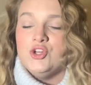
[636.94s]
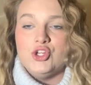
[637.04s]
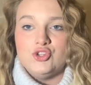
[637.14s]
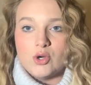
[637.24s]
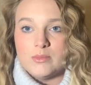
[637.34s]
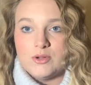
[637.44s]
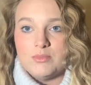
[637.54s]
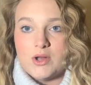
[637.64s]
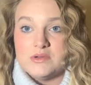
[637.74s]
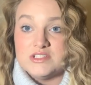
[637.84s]
normal
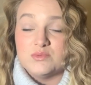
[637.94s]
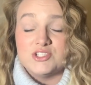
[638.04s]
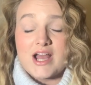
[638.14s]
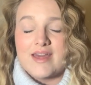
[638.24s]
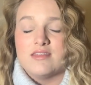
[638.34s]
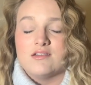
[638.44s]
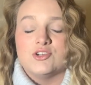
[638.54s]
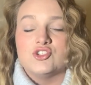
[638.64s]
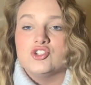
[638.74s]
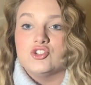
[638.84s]
boas, which I think are
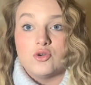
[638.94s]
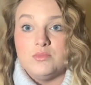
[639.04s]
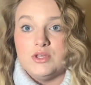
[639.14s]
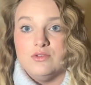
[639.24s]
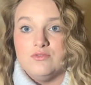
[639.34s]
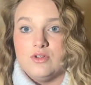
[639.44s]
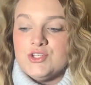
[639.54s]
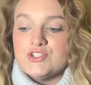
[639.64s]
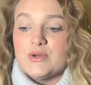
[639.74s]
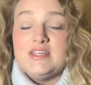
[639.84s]
so beautiful.
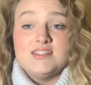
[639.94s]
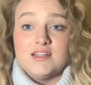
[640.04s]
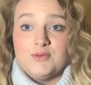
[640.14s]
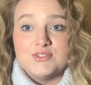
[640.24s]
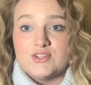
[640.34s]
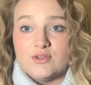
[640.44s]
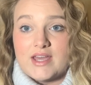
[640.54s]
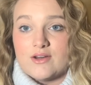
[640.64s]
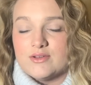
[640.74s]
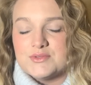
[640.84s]
So he said he was sold
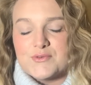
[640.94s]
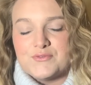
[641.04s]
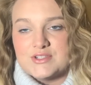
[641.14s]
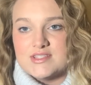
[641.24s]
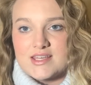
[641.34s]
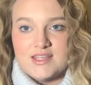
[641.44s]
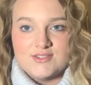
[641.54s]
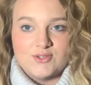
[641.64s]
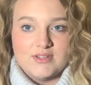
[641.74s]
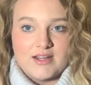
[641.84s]
out. It was the first thing he
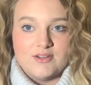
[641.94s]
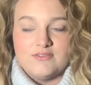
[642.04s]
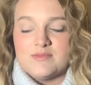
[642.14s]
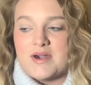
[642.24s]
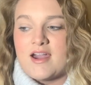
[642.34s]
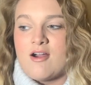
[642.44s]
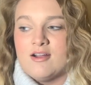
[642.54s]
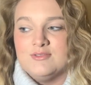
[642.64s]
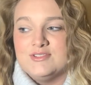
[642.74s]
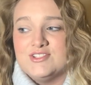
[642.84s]
sold out of, and my
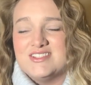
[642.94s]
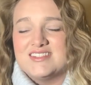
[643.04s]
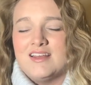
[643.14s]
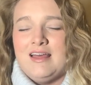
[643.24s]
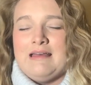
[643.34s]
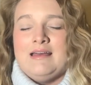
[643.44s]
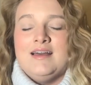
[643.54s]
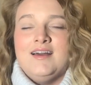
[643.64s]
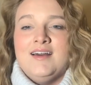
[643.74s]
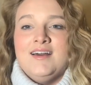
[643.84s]
heart was just,
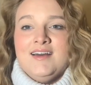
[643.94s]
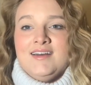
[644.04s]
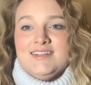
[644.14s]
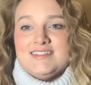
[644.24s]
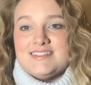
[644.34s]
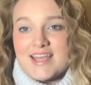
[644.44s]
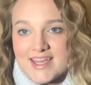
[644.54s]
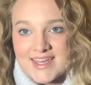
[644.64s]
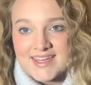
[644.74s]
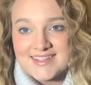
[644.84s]
dang
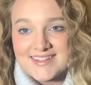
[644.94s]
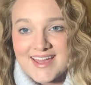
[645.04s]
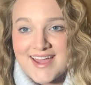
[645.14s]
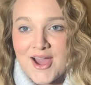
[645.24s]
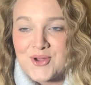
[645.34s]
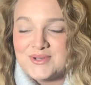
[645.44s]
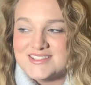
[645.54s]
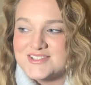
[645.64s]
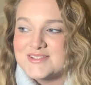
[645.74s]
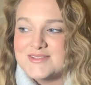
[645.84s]
it. Like I was